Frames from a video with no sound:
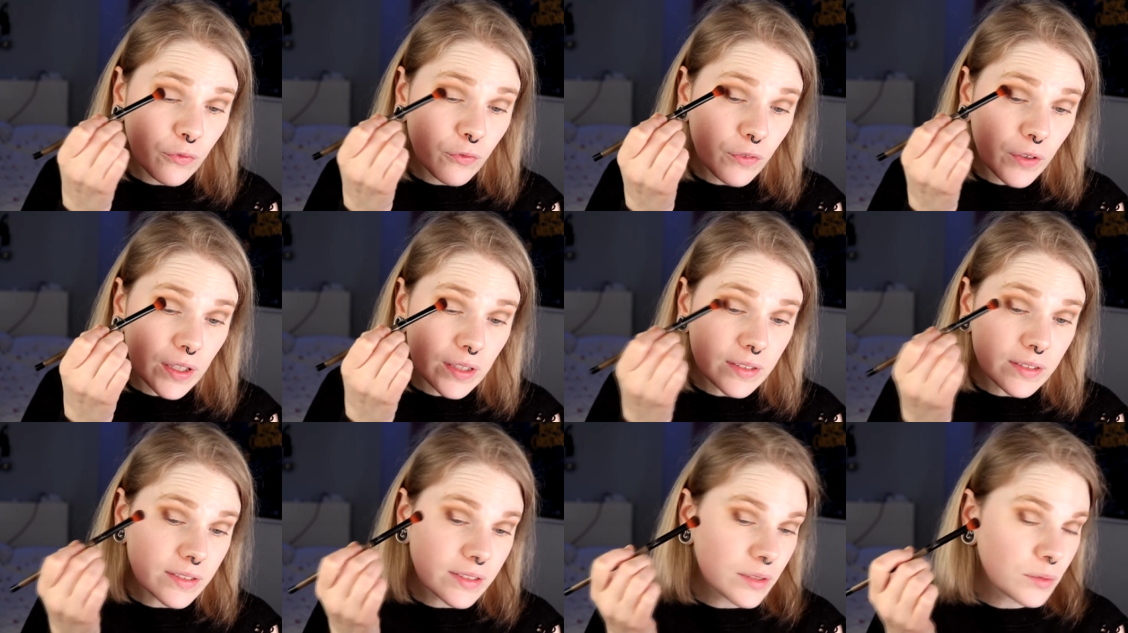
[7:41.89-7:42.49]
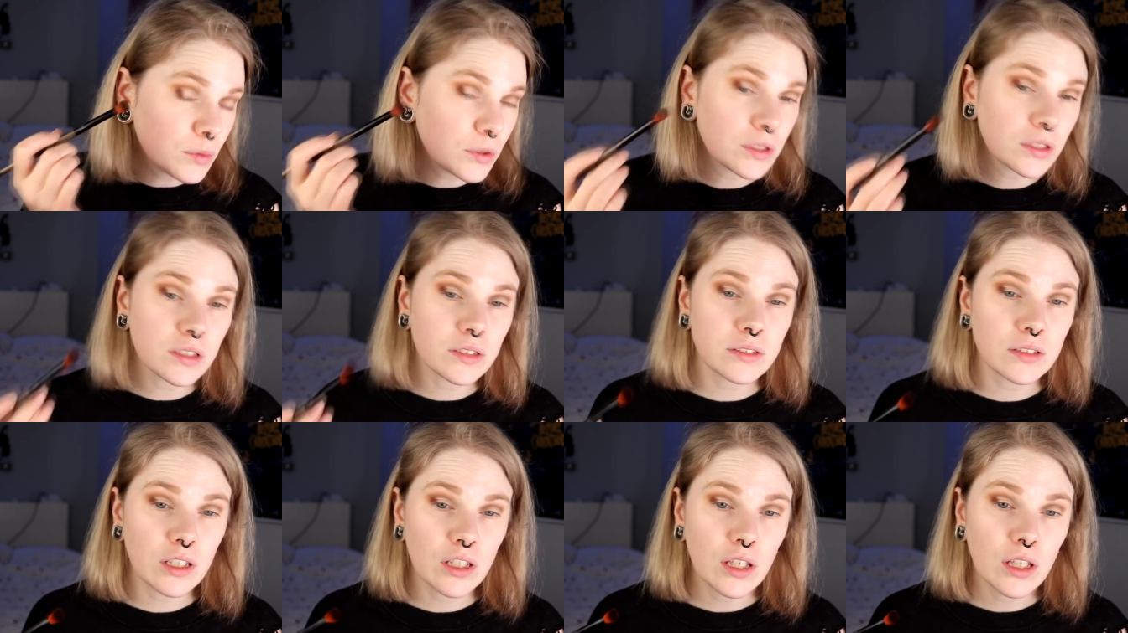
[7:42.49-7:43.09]
fantasy and
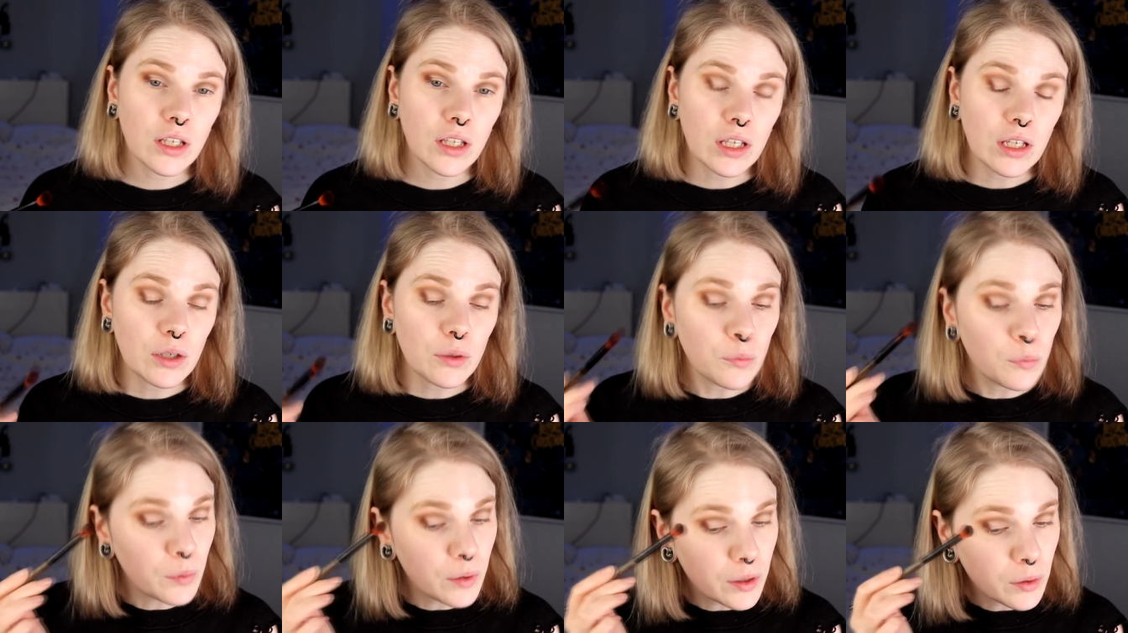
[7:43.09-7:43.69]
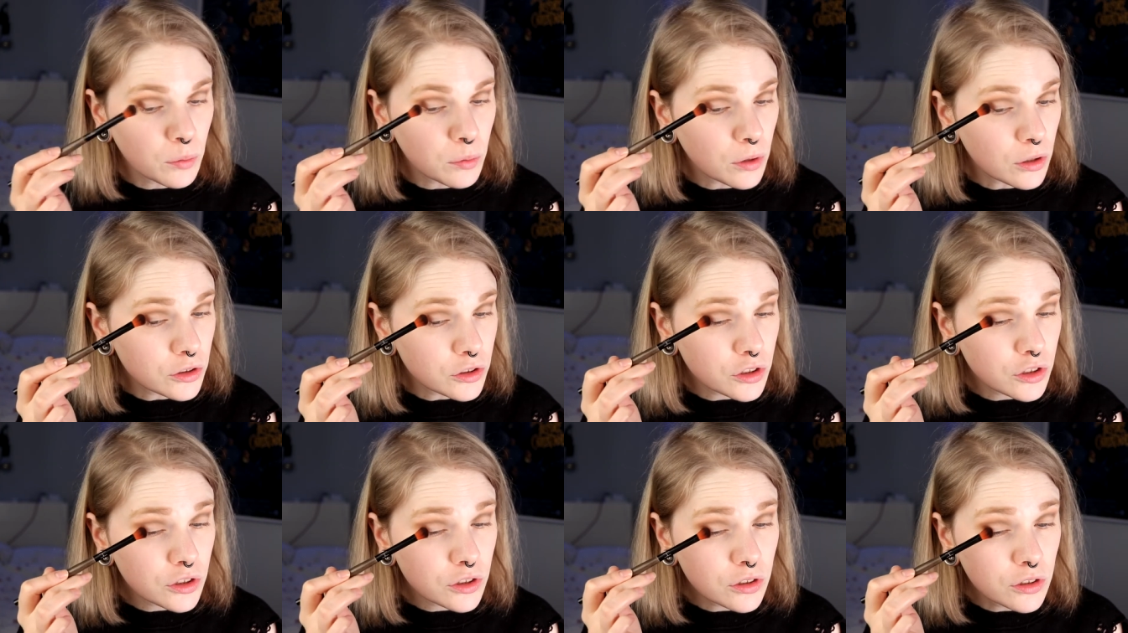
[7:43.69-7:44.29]
whatnot, we
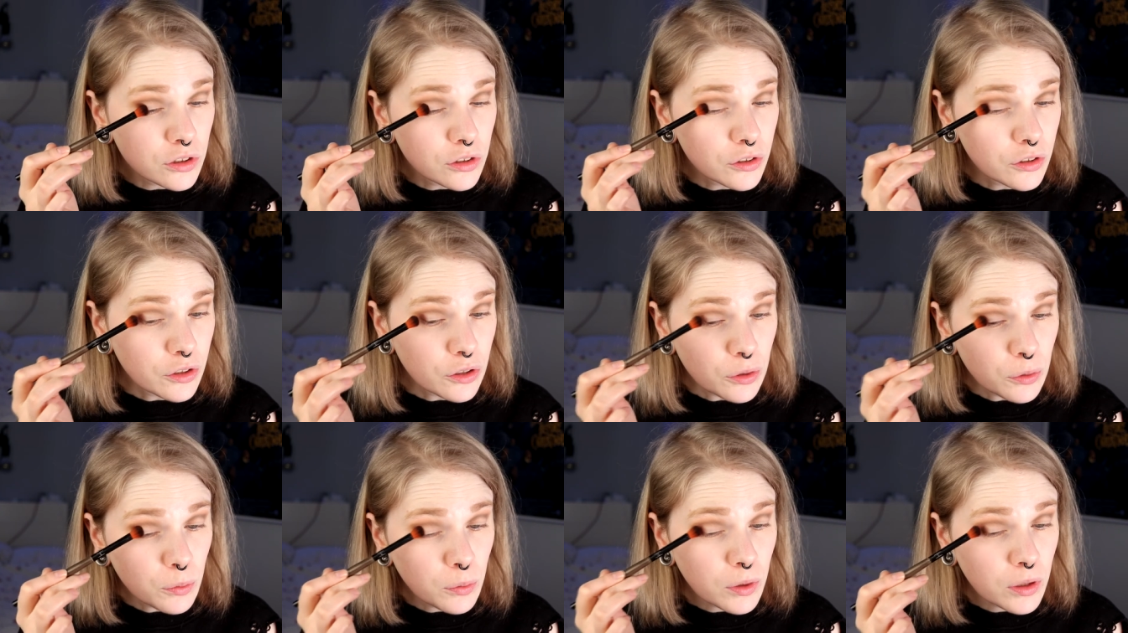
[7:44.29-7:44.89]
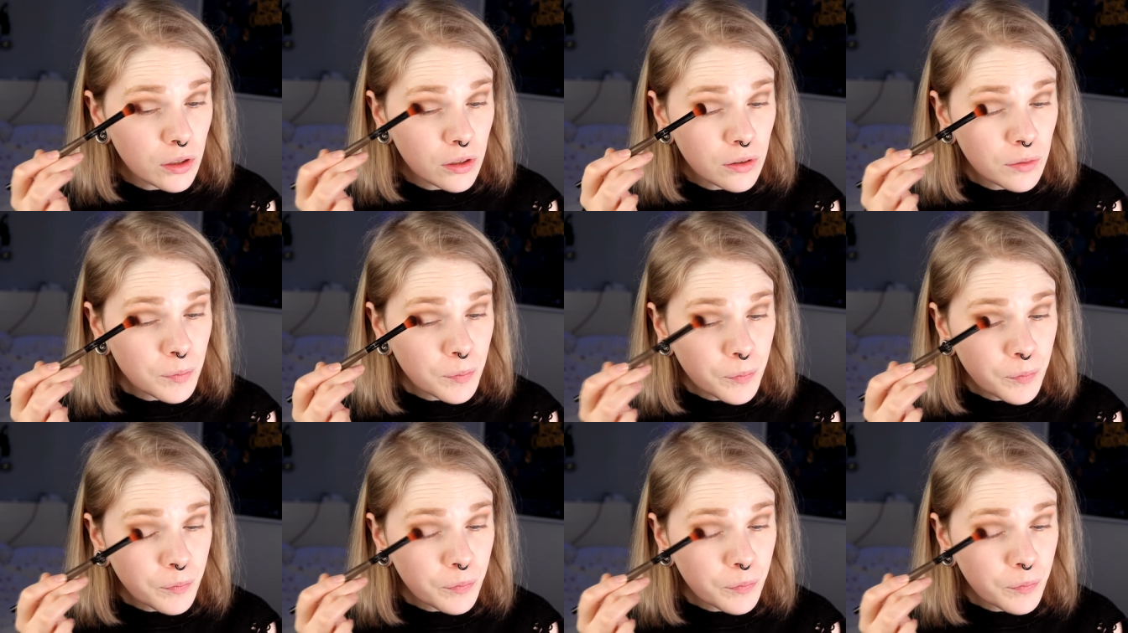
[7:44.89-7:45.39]
watched Dune.